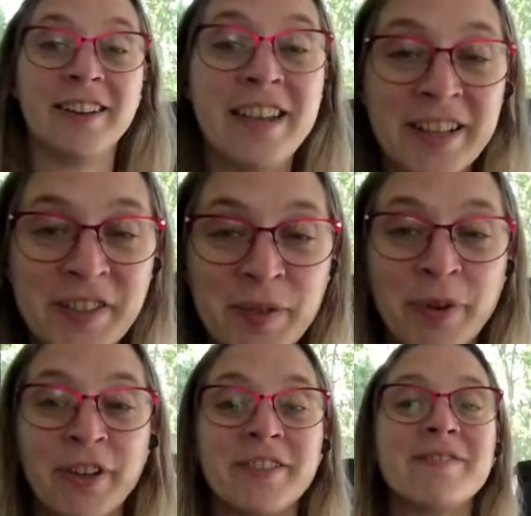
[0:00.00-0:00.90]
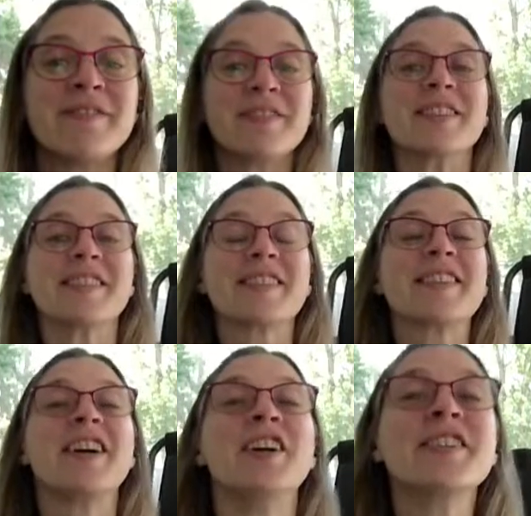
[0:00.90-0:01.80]
Next one,
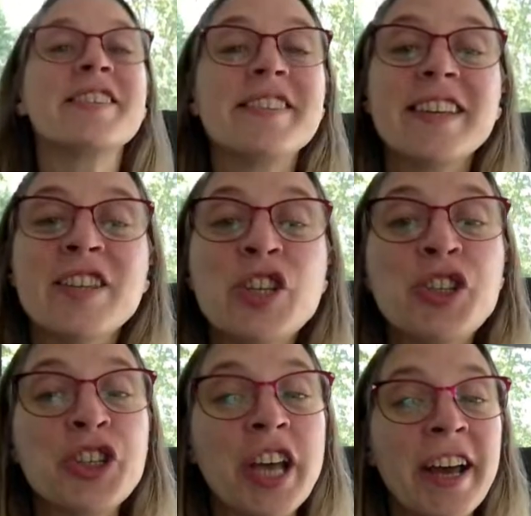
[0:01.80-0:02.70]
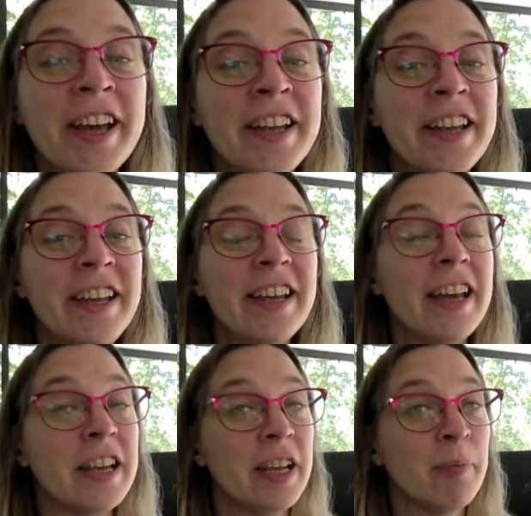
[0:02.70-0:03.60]
skunks in the shed
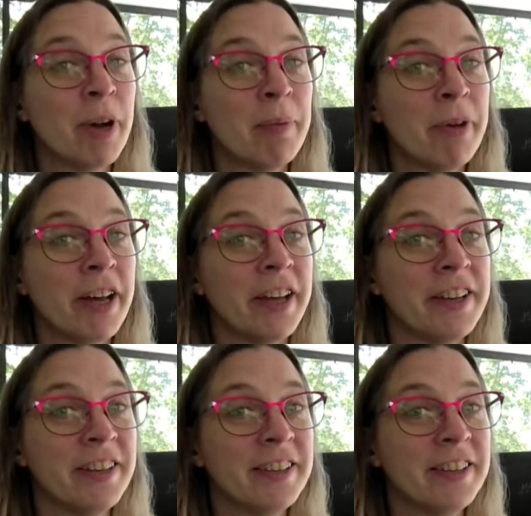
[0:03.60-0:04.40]
and in my bed.